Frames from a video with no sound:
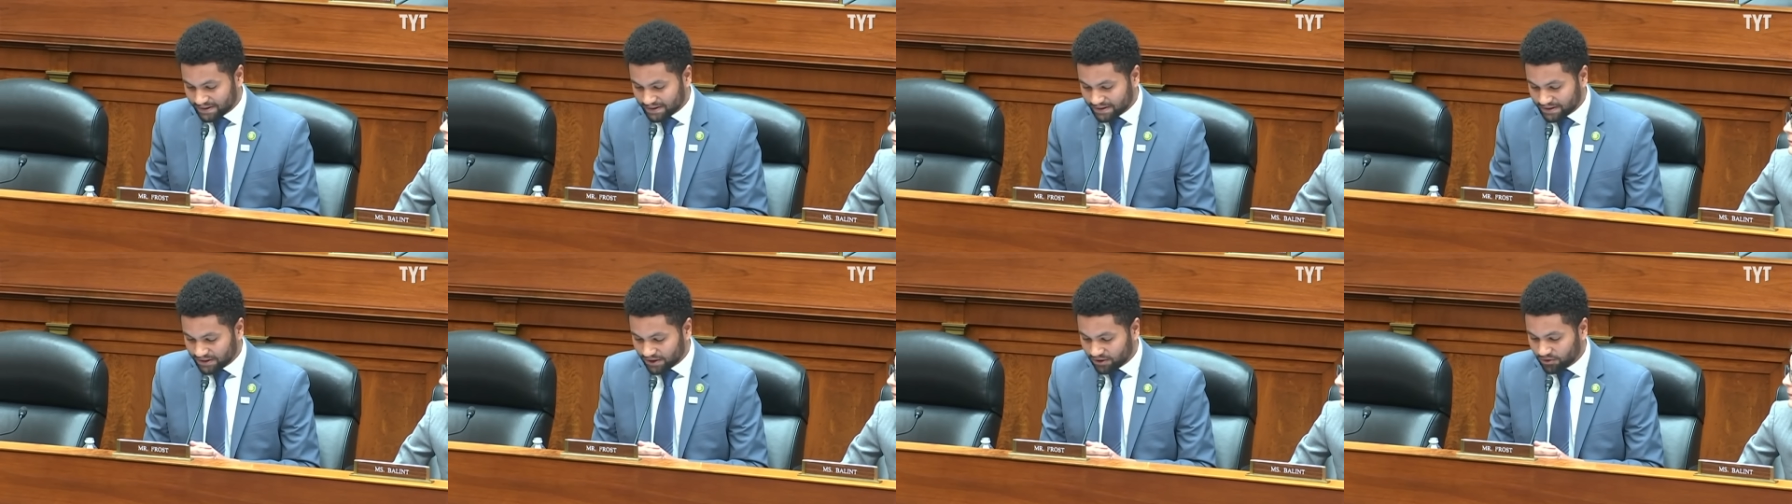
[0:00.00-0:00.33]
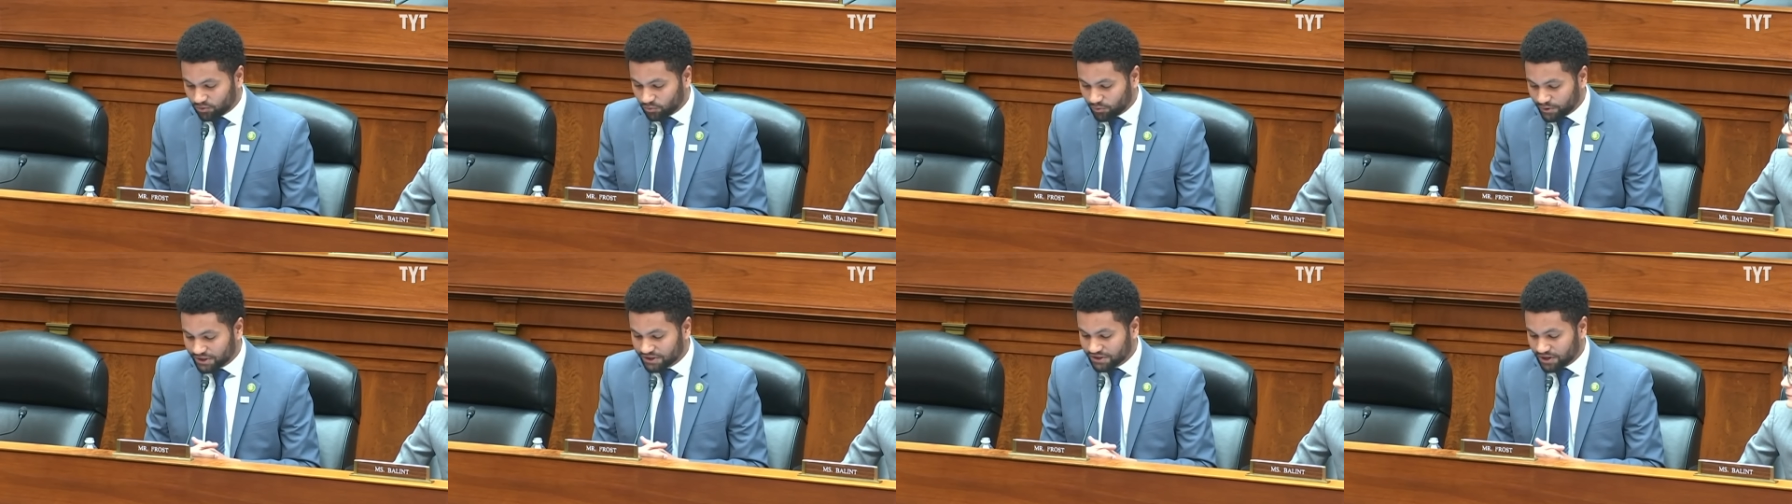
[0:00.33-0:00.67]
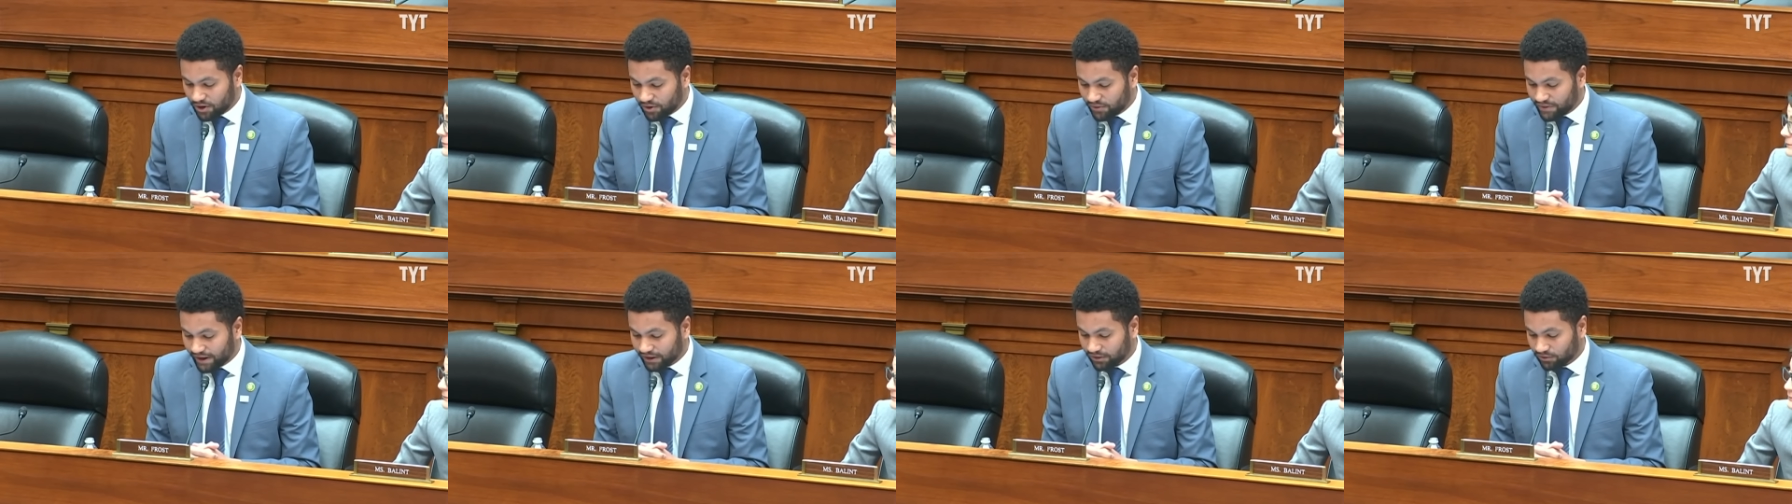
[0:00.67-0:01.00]
You know, we
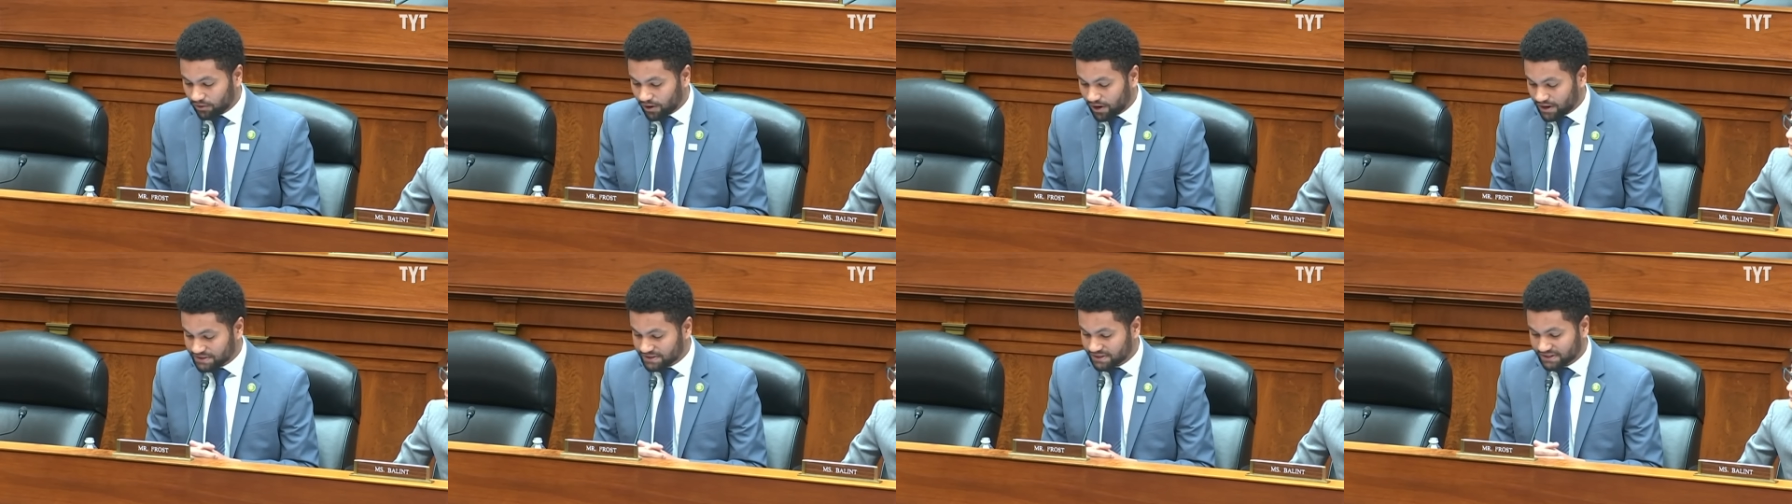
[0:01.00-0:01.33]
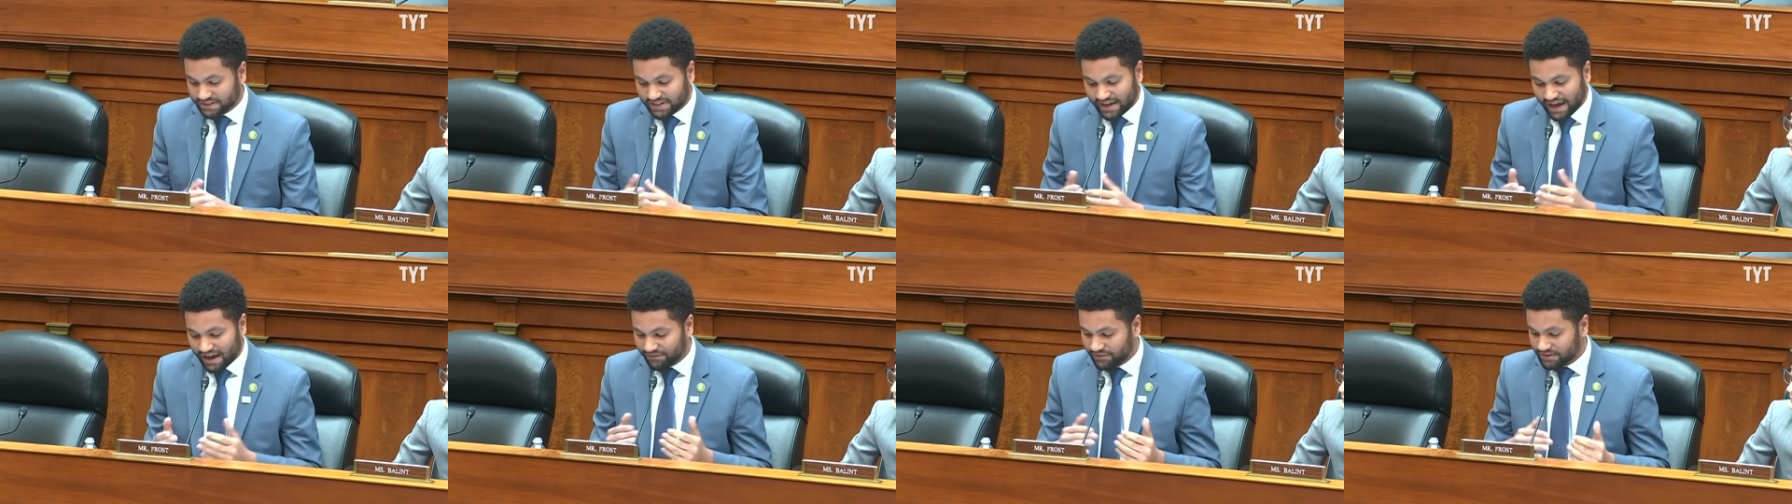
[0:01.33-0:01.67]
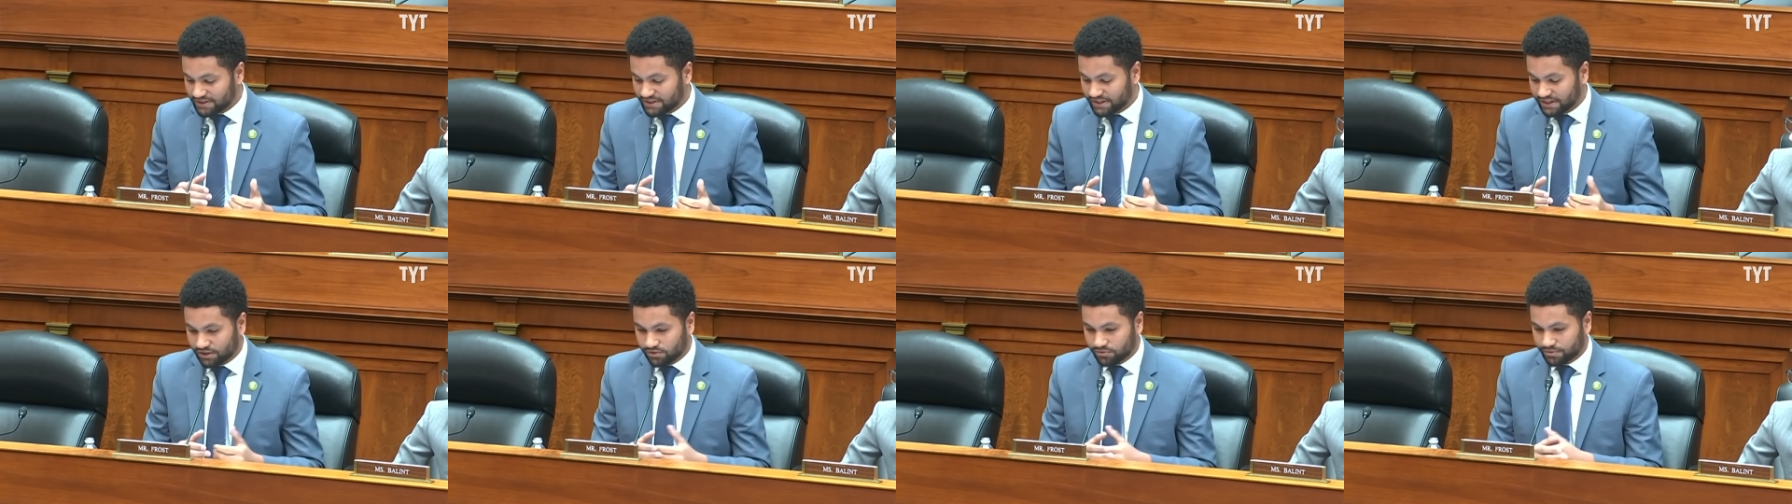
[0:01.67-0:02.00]
know that crossings
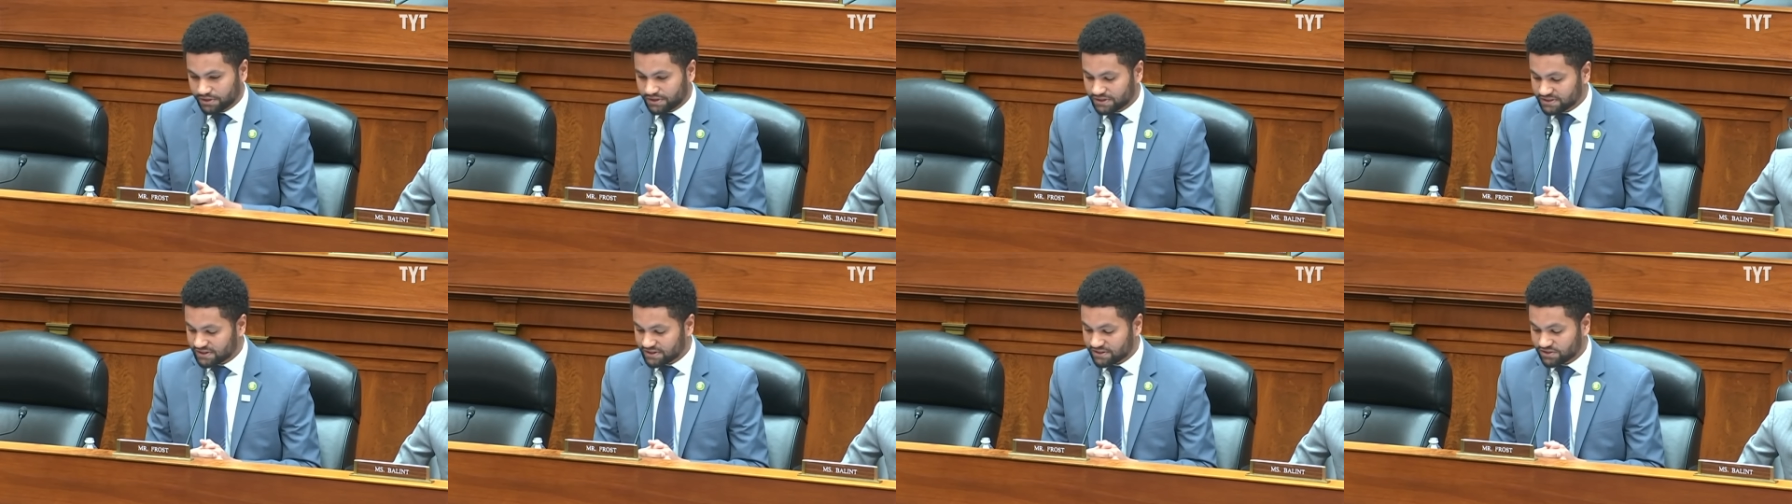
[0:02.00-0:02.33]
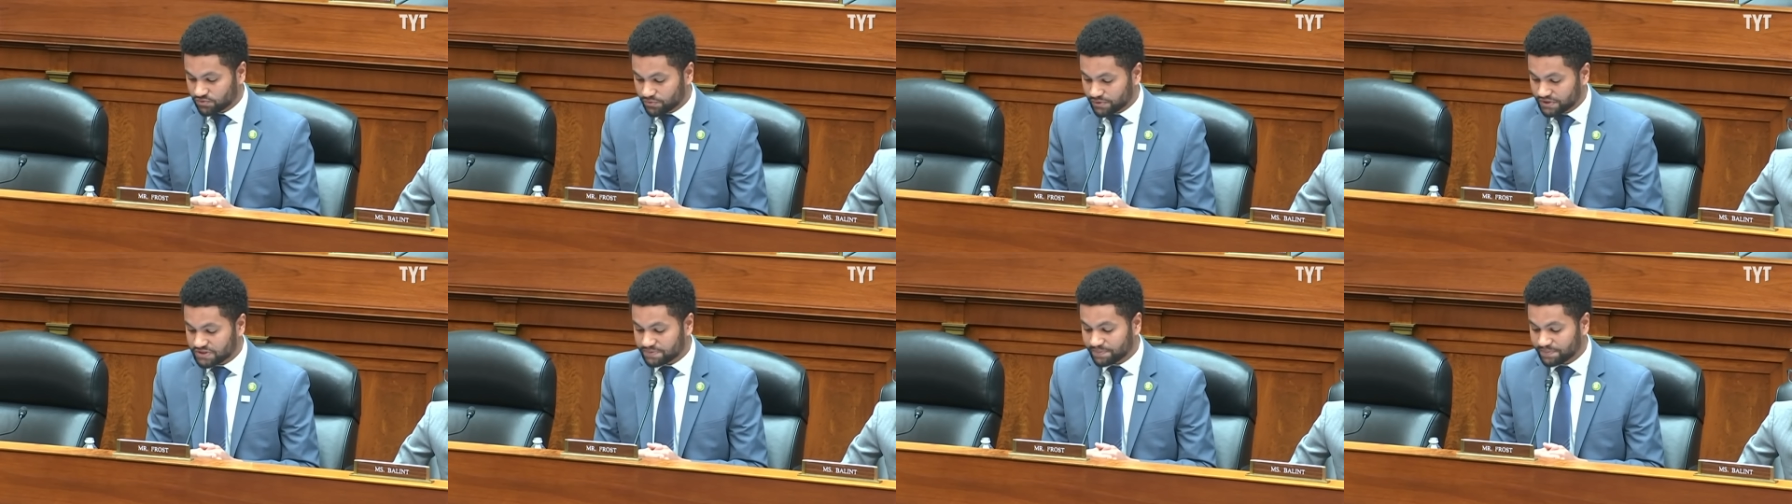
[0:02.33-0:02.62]
haven't decreased since we